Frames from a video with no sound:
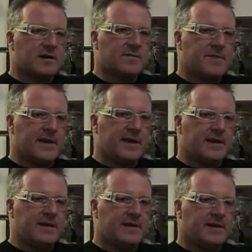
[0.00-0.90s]
are
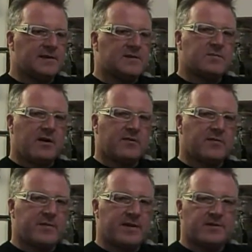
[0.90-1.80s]
made in small
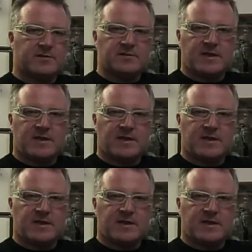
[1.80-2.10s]
fermenters,